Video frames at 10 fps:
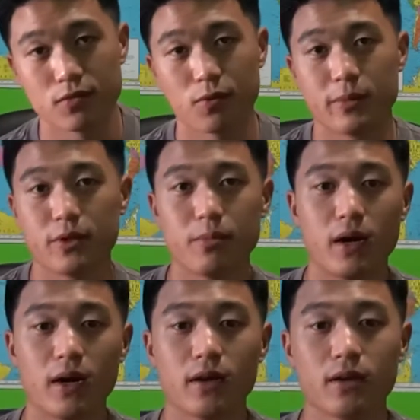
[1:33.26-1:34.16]
for me to
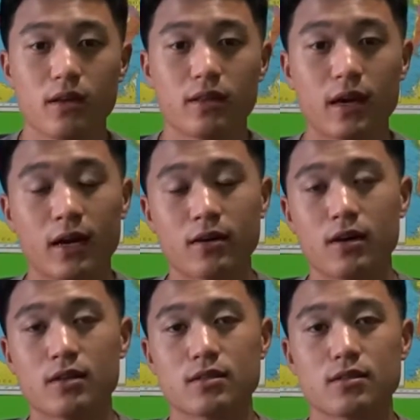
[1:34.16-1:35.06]
buy. That
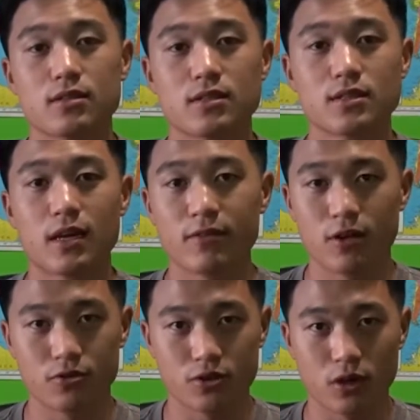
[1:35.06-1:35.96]
cost
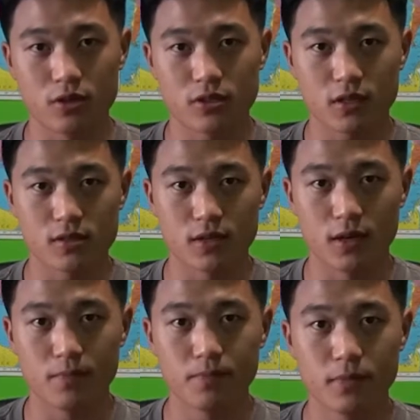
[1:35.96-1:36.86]
$700 at the
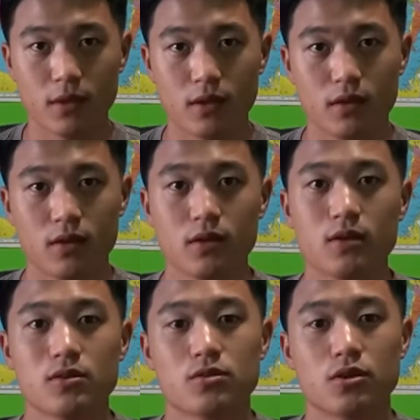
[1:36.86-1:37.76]
time.
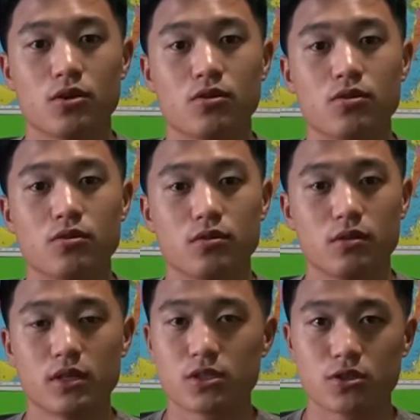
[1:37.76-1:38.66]
So
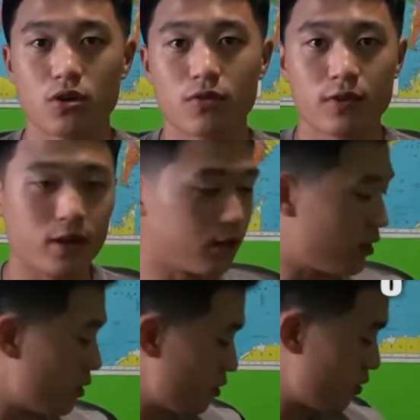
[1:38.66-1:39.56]
let's just go over that
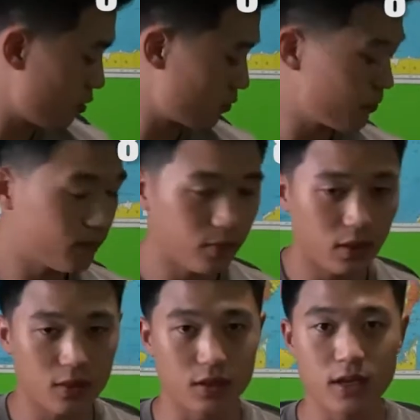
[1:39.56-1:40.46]
again.
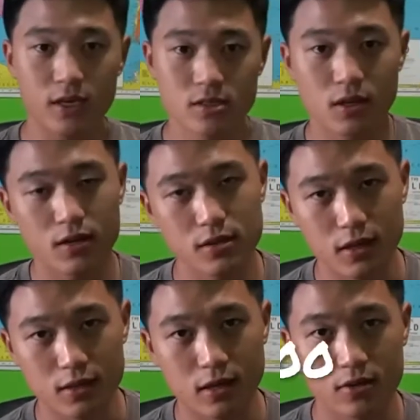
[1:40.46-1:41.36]
The case cost
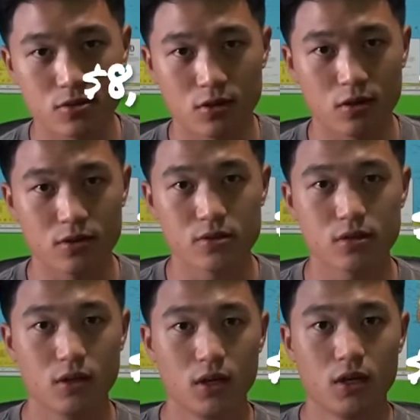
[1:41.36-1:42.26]
$8,000.
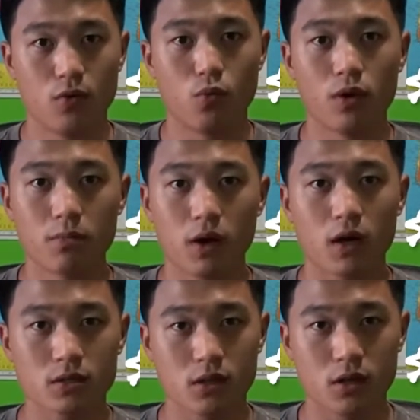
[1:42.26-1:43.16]
One
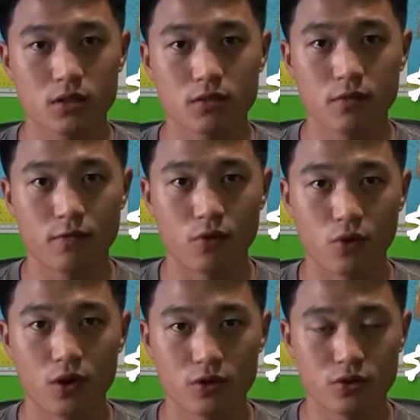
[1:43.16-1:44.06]
box cost
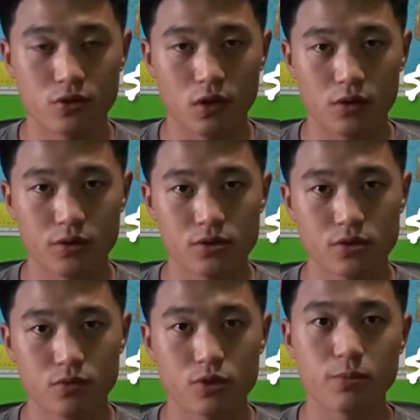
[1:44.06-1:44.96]

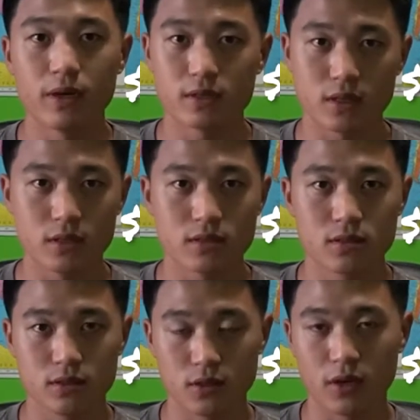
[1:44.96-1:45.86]
$400, which makes
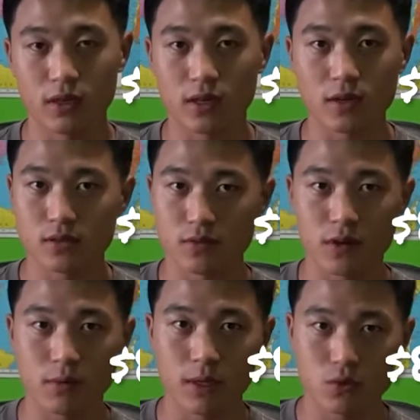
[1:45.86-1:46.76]
sense, 8,000
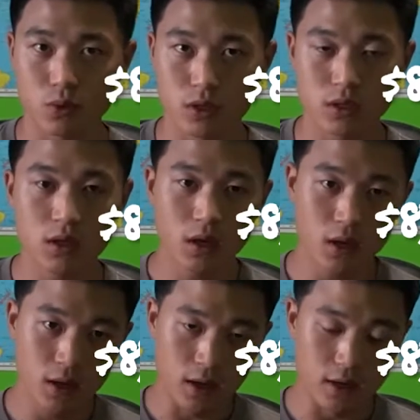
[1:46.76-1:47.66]
divided by 20.
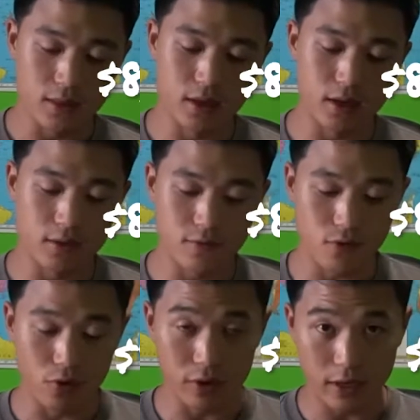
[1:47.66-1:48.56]
And then
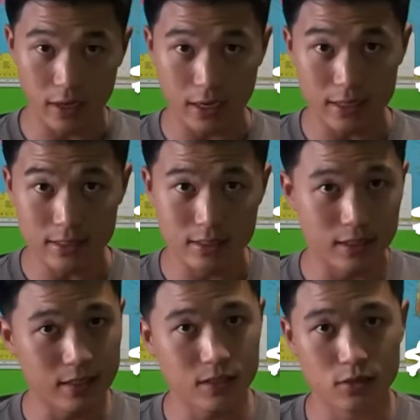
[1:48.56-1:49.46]
for the
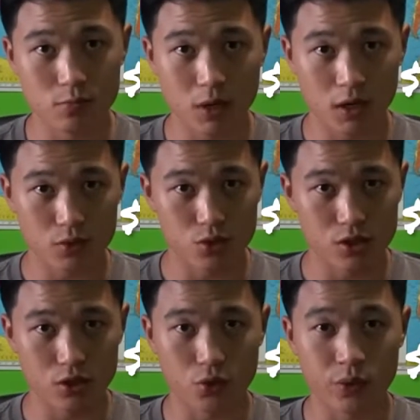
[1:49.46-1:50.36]
18-19 box, which
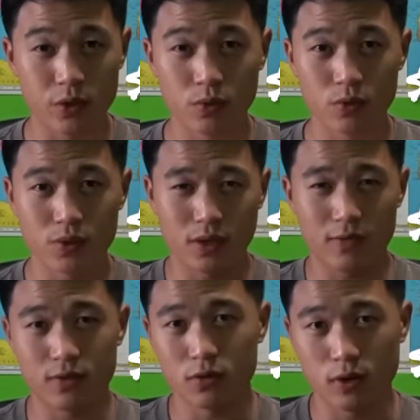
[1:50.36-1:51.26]
is a green one with
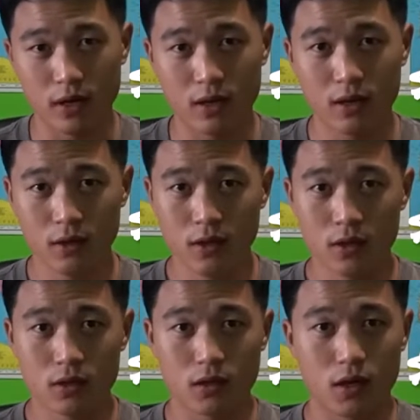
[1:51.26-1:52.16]
Kevin Durant,
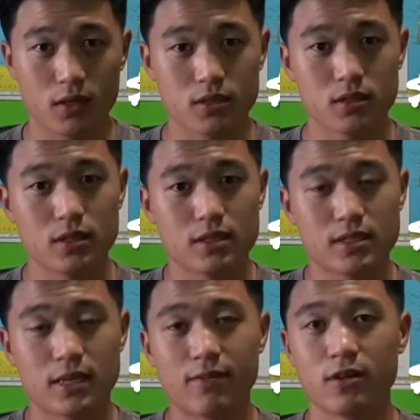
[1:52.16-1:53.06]
costs
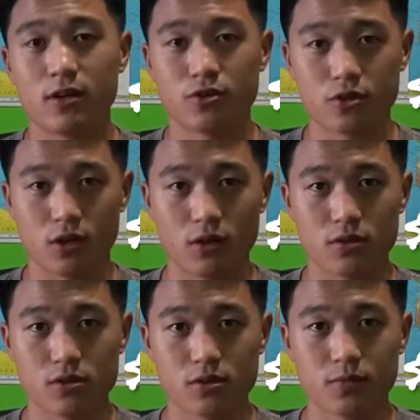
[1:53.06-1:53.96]

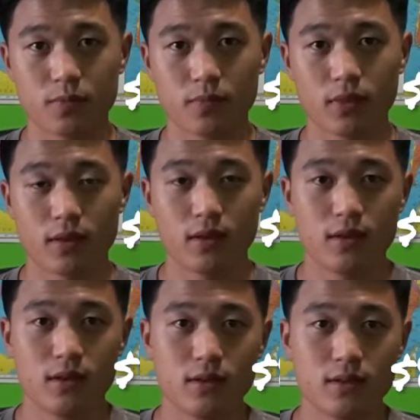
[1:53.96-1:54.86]
$700.
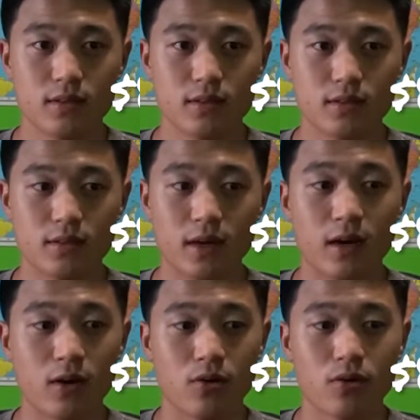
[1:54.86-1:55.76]

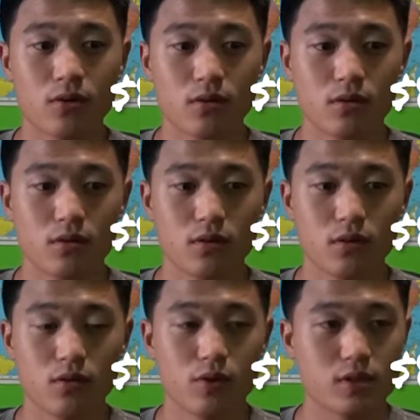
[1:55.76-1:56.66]
Now,
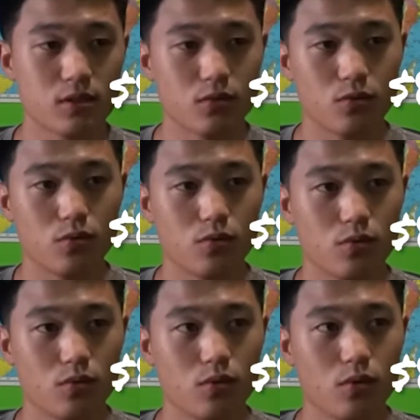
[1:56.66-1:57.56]
let's see,
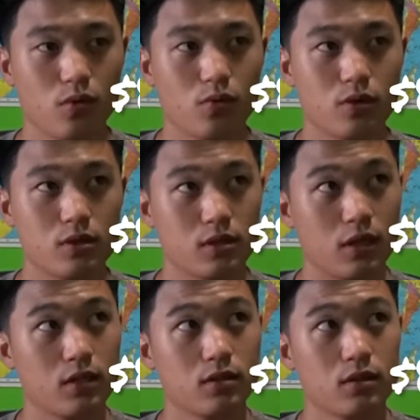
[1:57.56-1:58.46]
what is
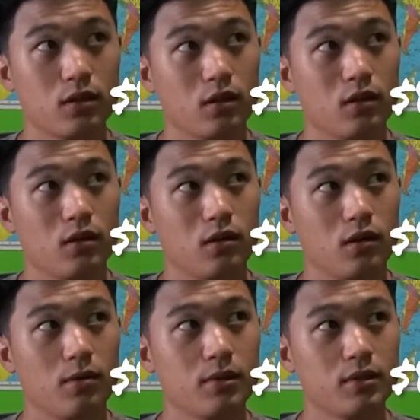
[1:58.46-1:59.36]
that?
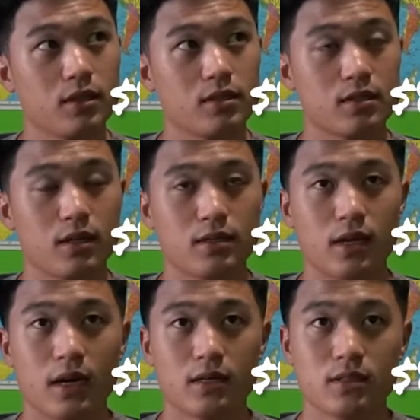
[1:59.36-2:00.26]
How many days is that?
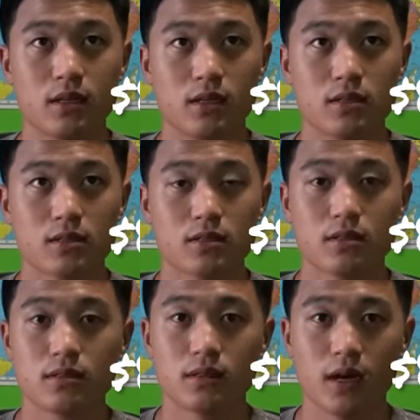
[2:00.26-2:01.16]
9 days?
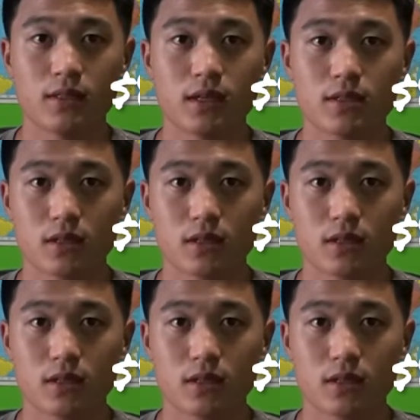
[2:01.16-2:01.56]
9 days